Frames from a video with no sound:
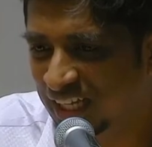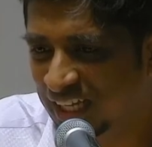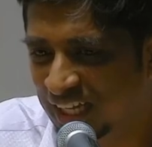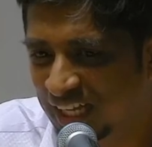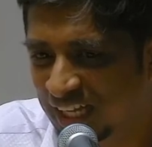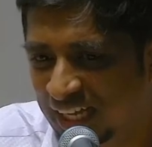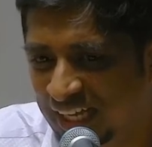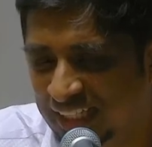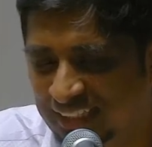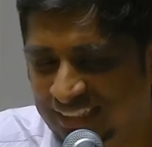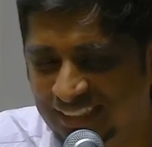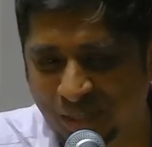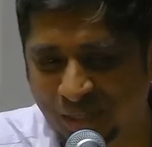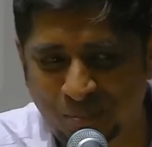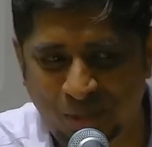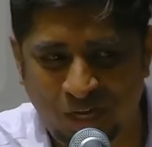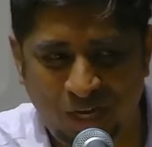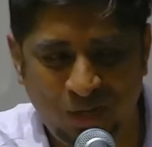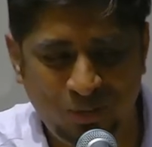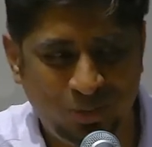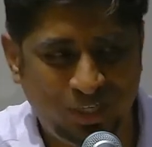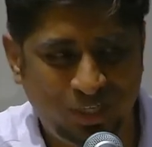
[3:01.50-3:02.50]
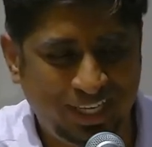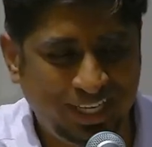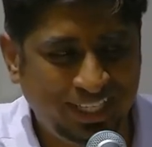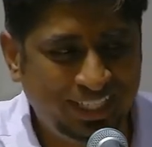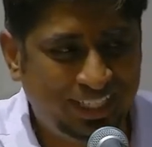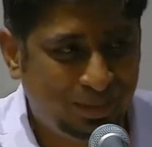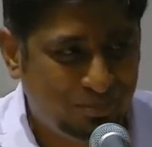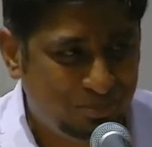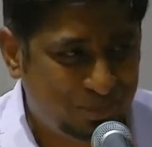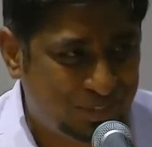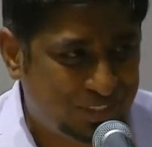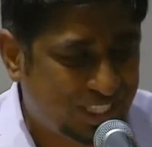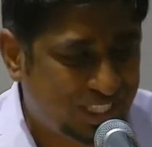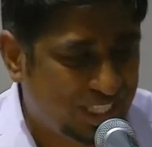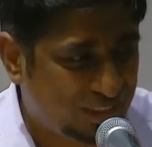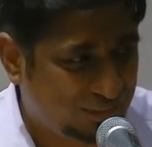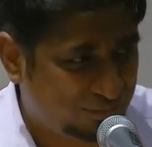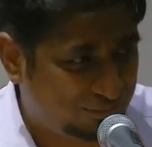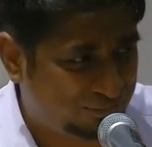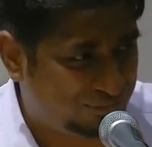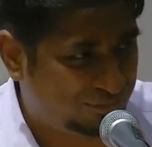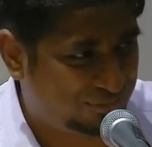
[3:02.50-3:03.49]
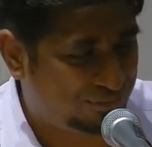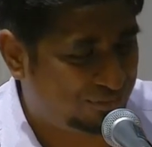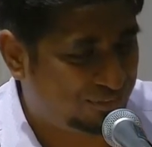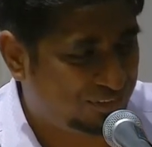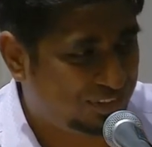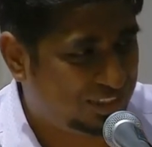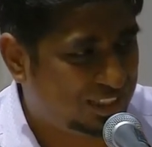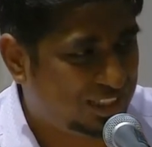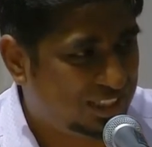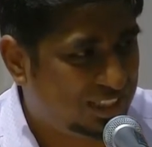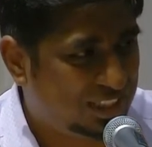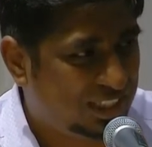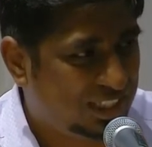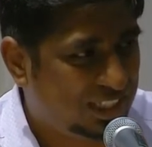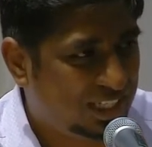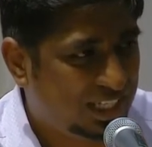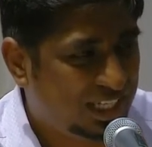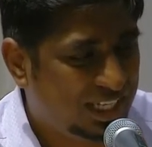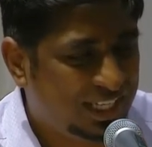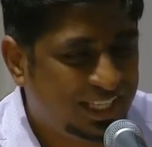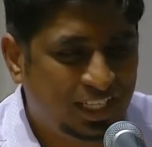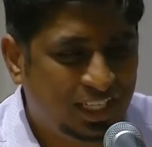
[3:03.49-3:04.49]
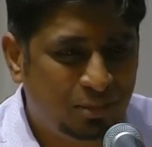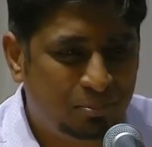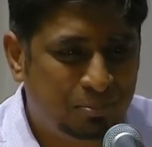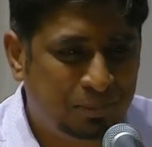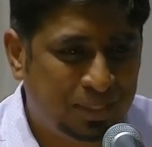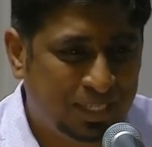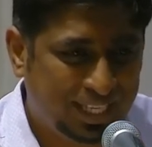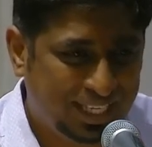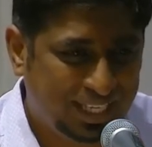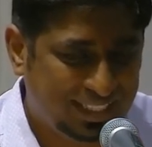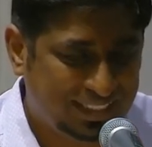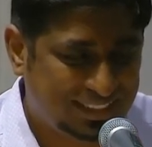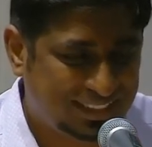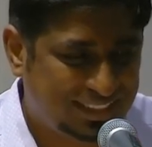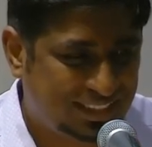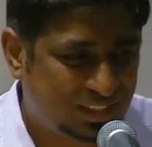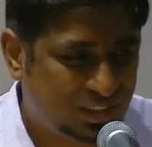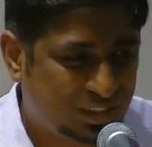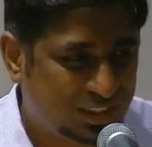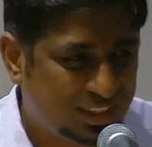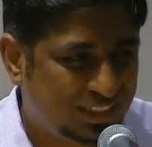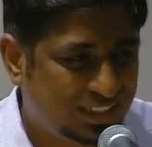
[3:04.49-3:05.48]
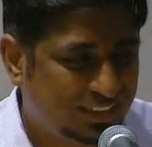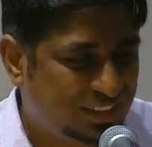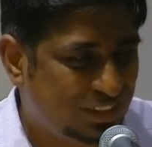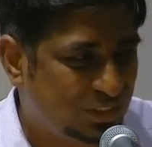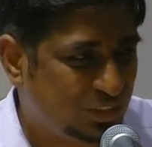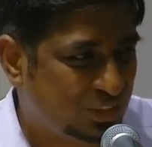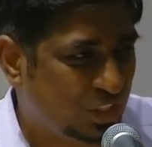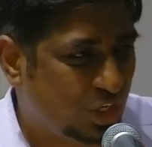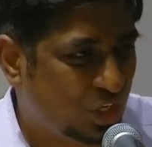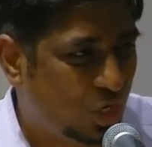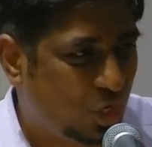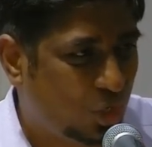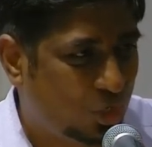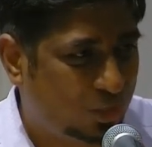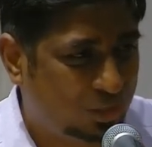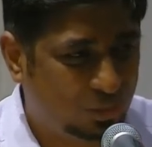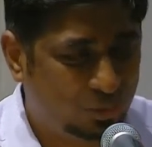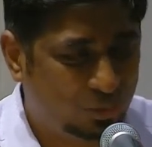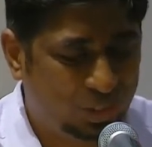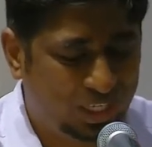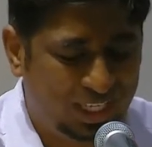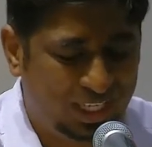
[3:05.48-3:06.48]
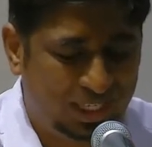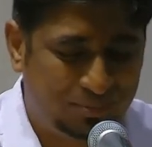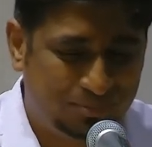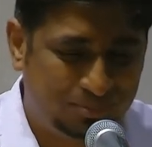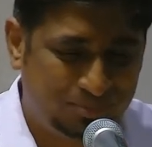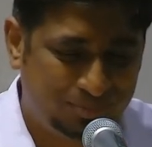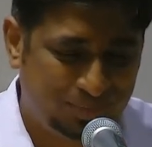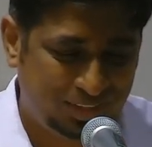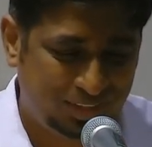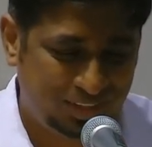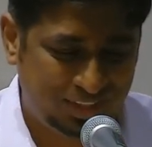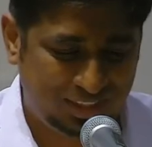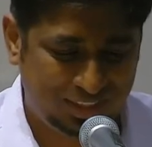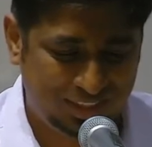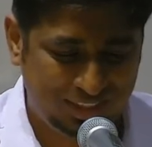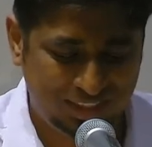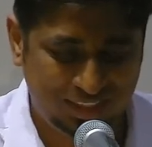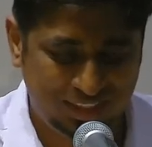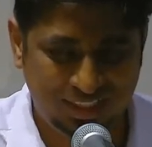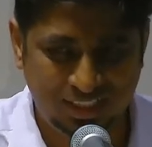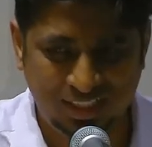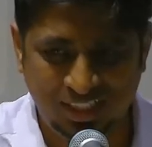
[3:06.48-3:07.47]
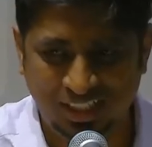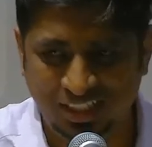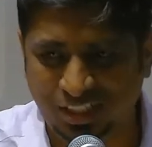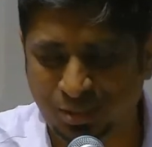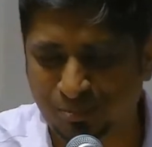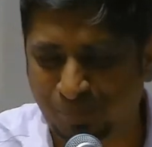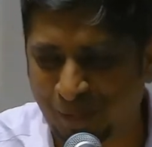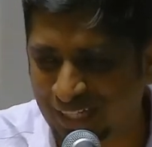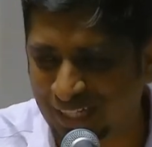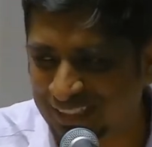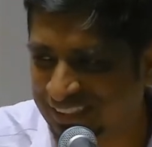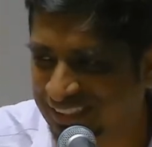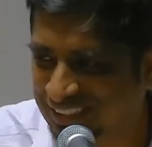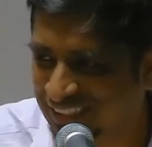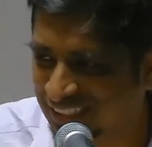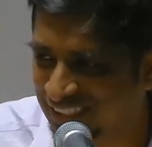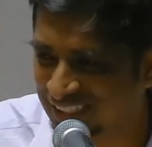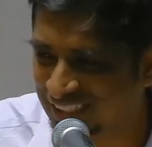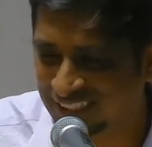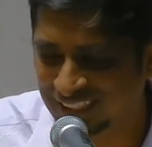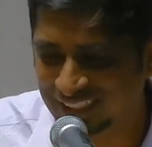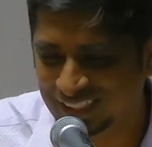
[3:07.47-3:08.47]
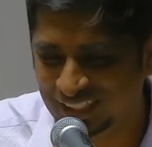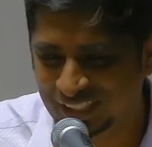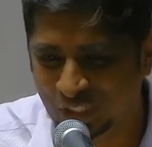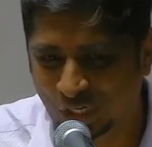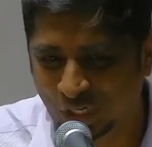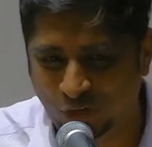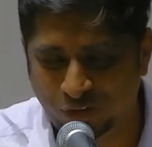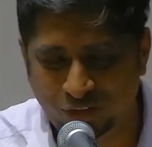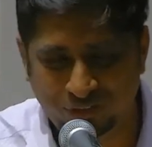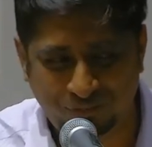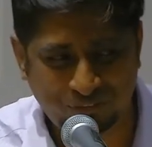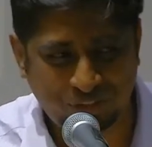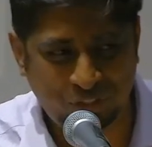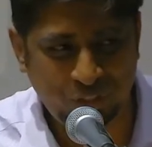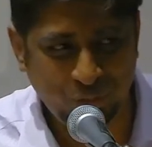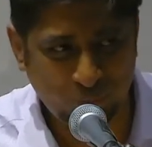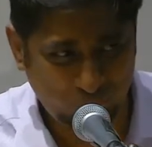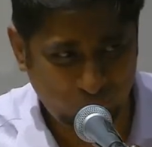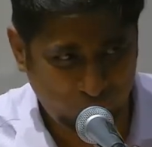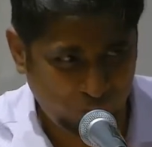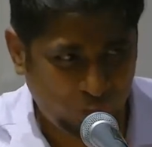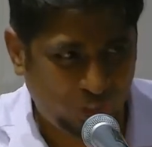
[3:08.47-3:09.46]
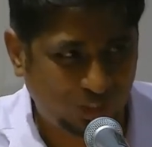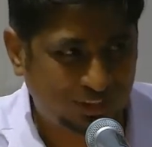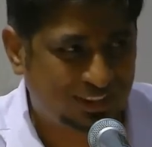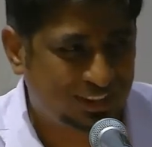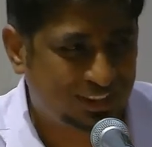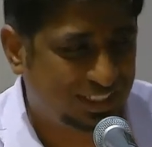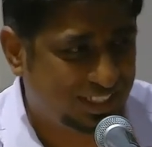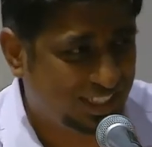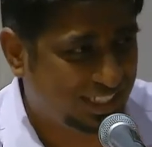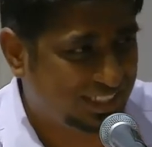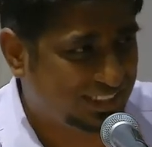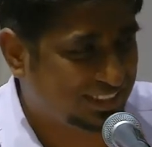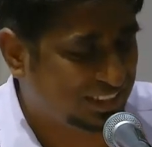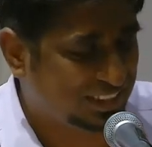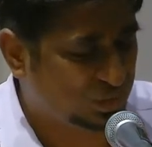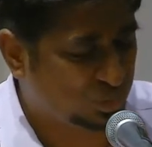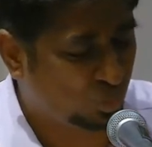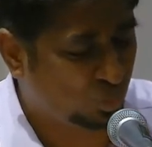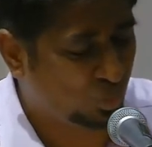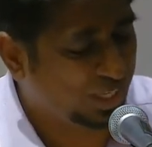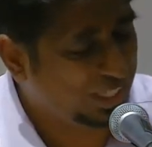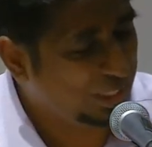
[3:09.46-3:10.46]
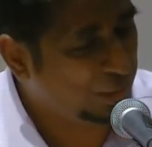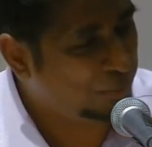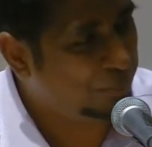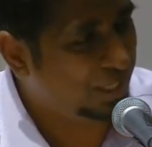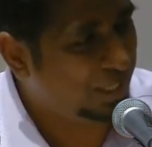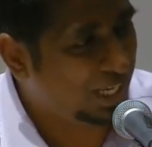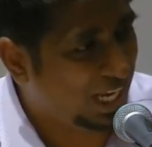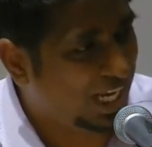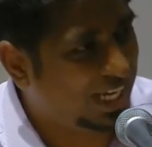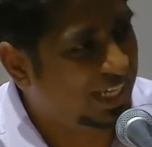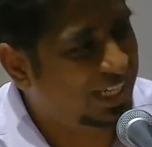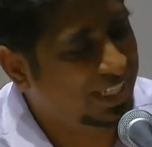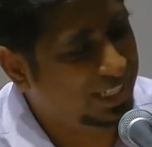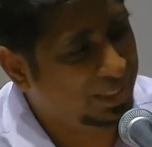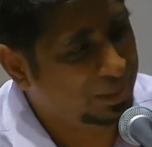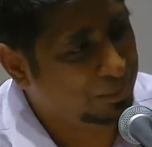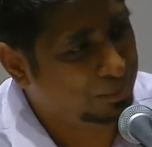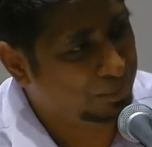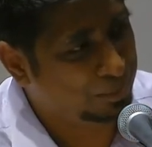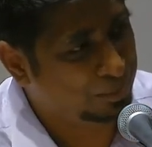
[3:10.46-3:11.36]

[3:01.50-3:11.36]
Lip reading: and somehow hid himself in a place, it's just a hallway. This pastor, out of curiosity, just went behind him